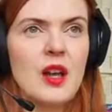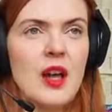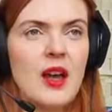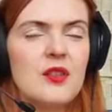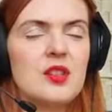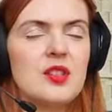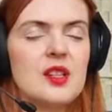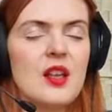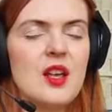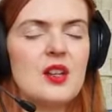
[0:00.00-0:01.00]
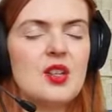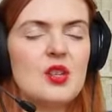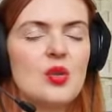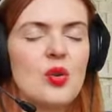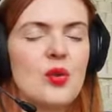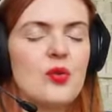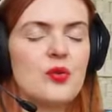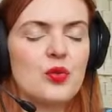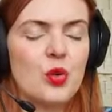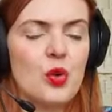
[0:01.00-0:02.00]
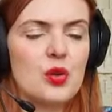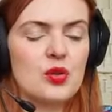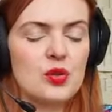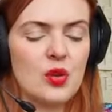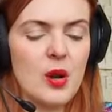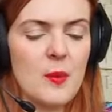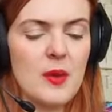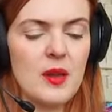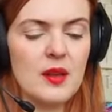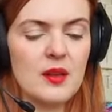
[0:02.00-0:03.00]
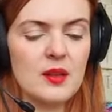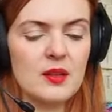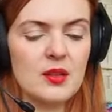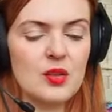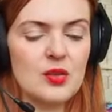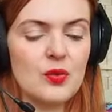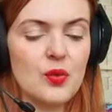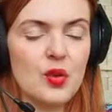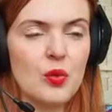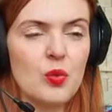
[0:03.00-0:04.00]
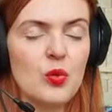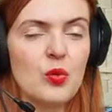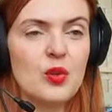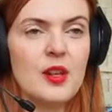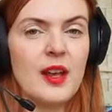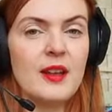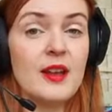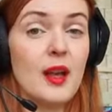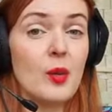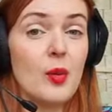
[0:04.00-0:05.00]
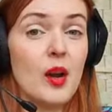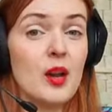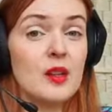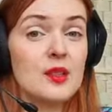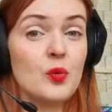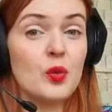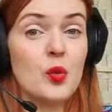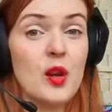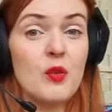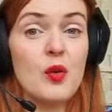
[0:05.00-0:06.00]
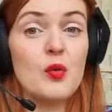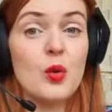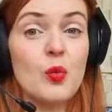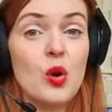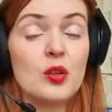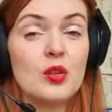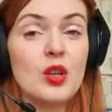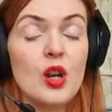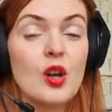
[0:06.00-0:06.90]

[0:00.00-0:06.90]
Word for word: have these energies of Taurus to come in and this full moon and help us with whatever we want